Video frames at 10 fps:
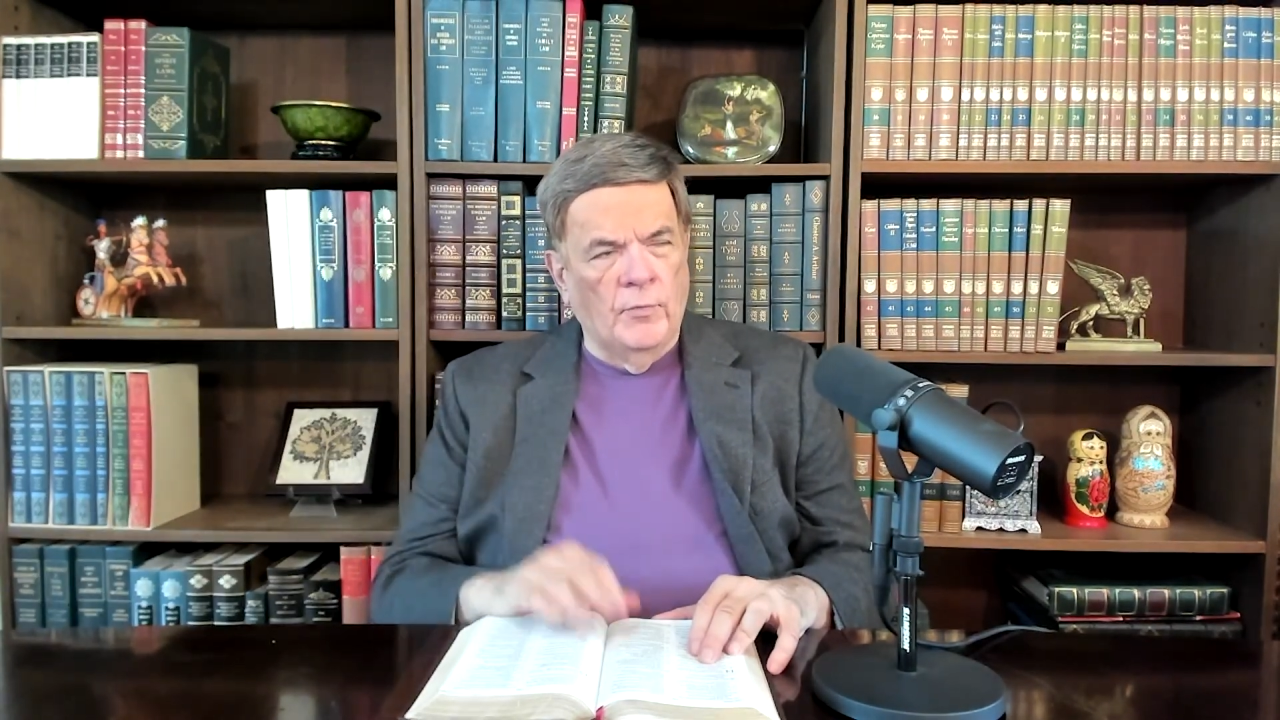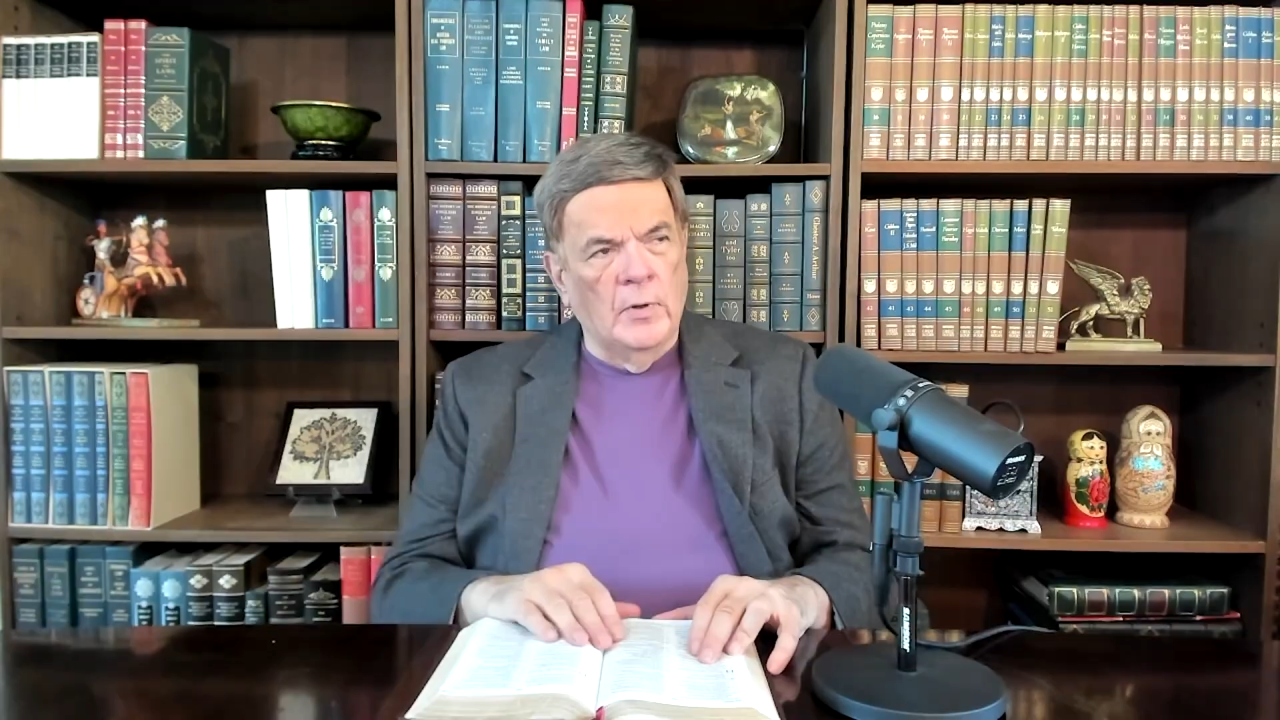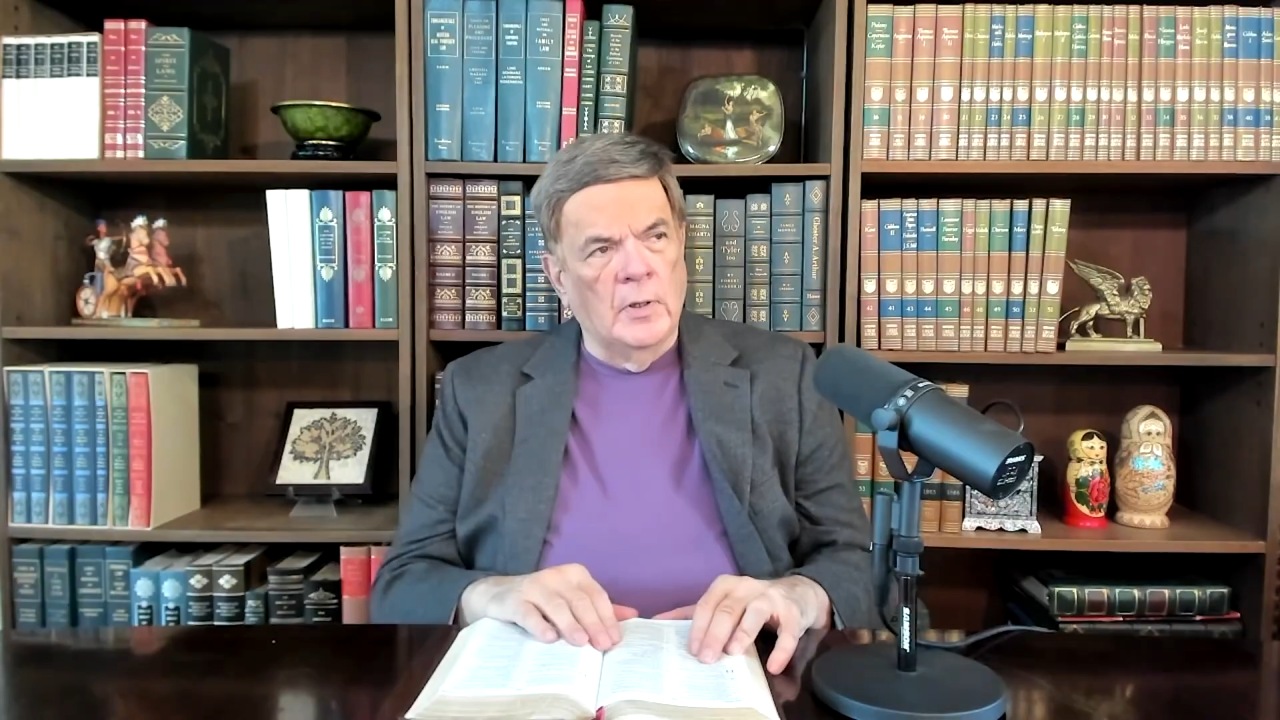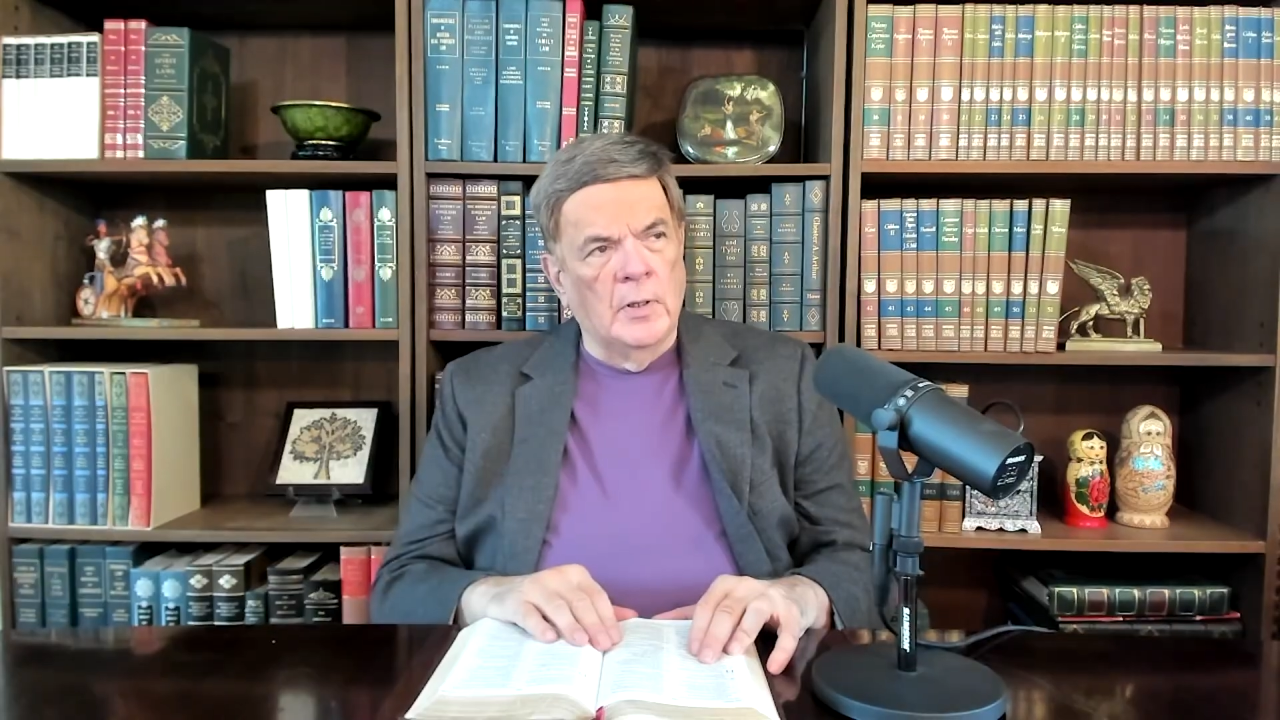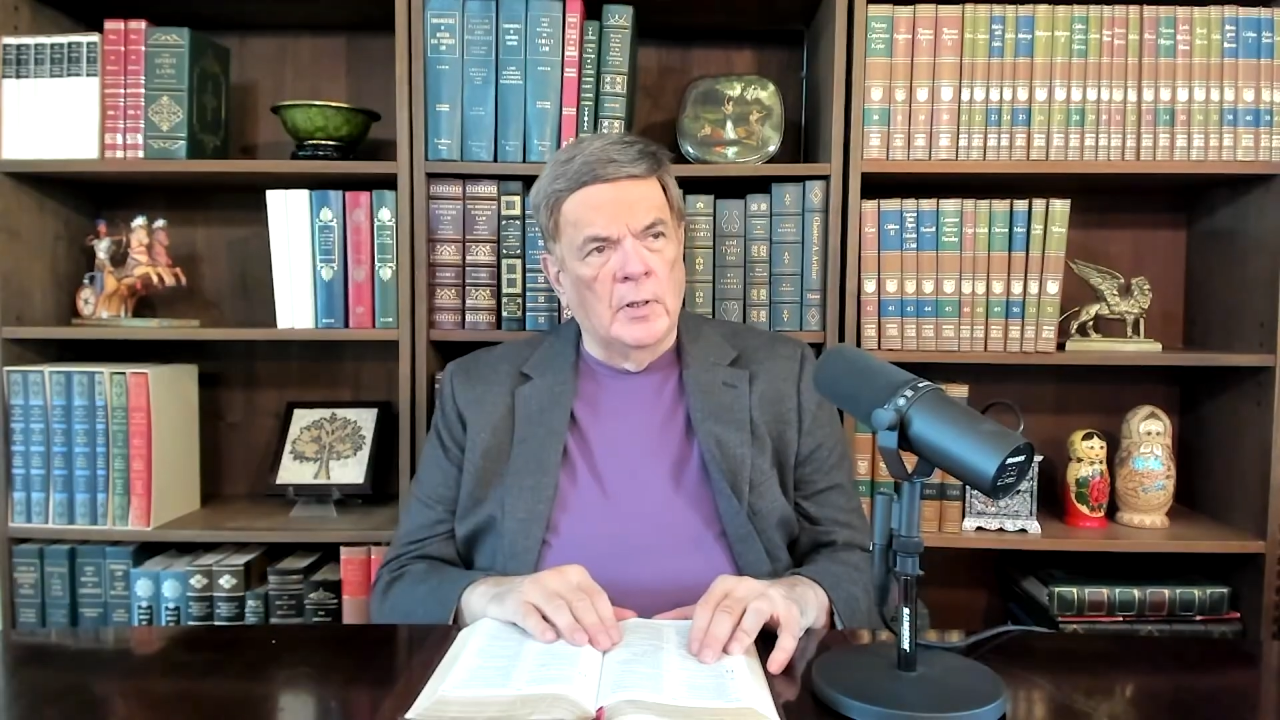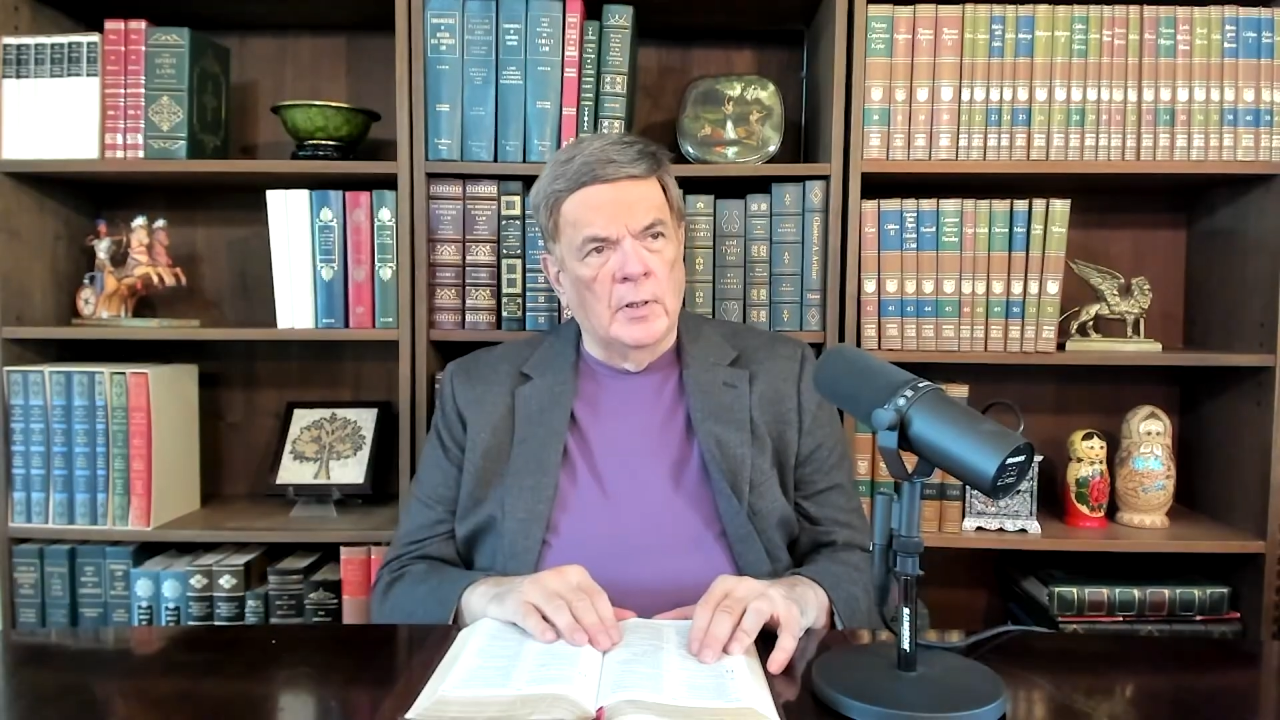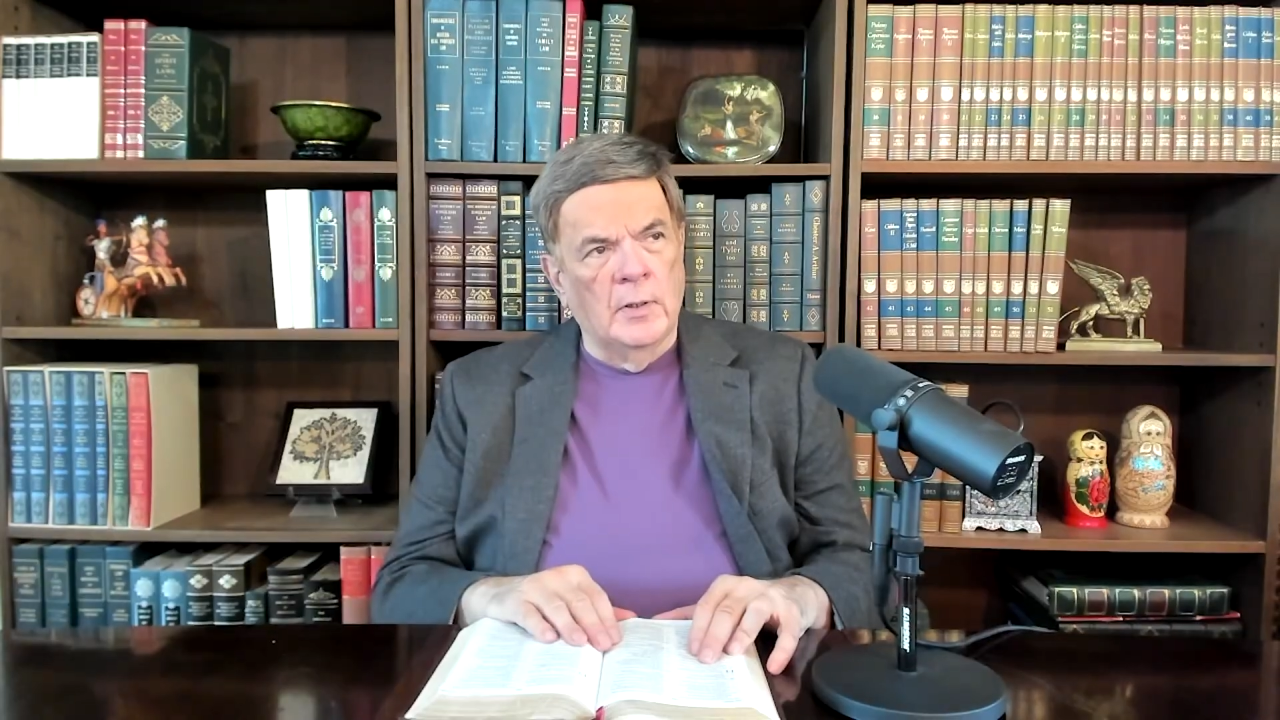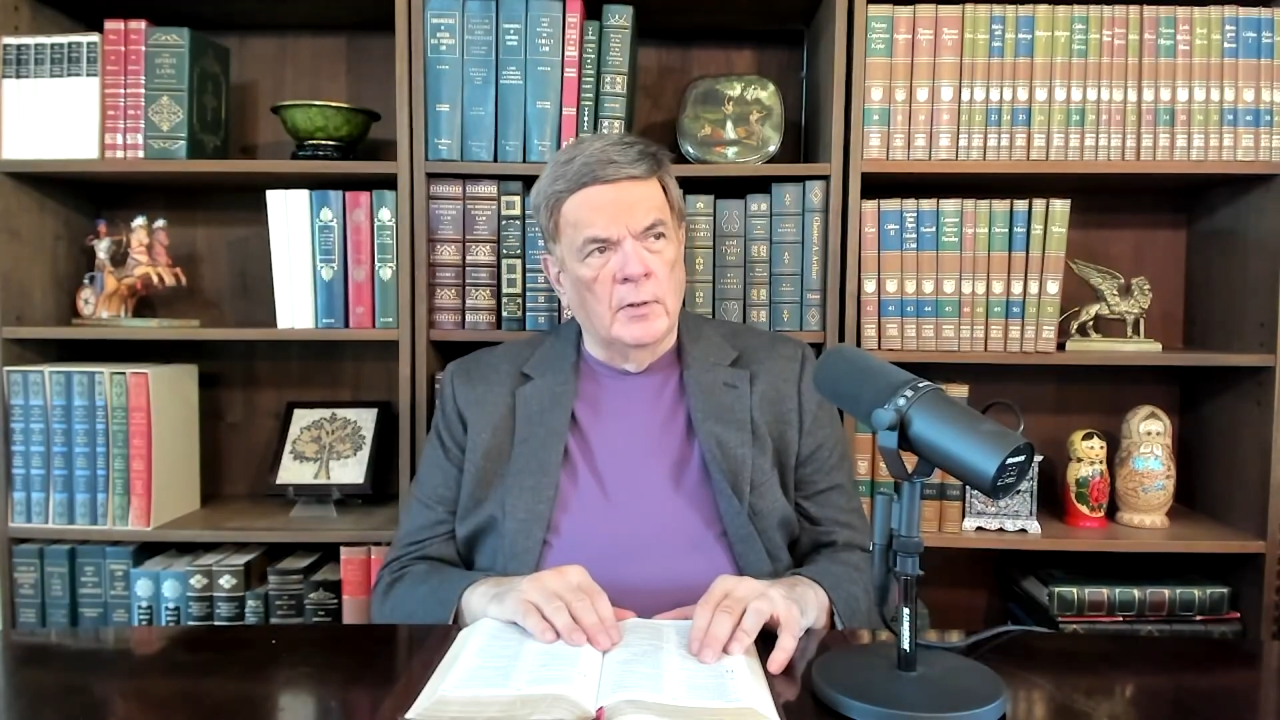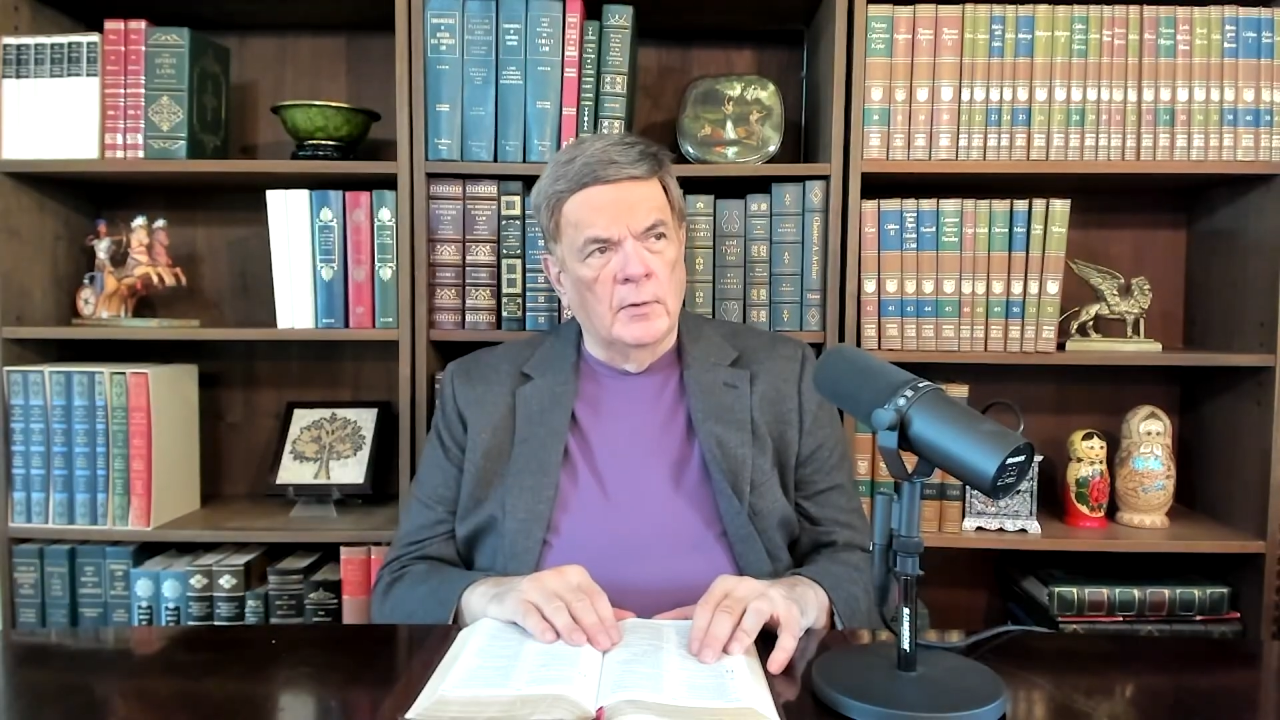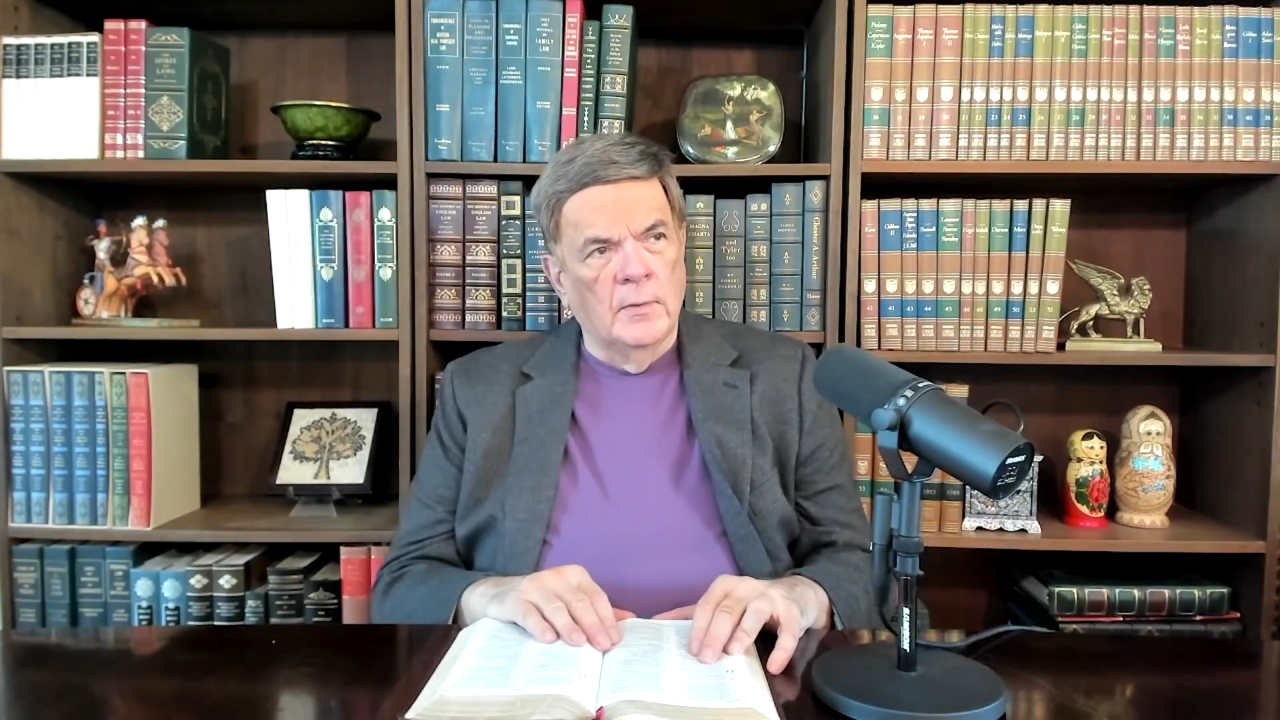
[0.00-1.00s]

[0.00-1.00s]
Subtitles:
the eye.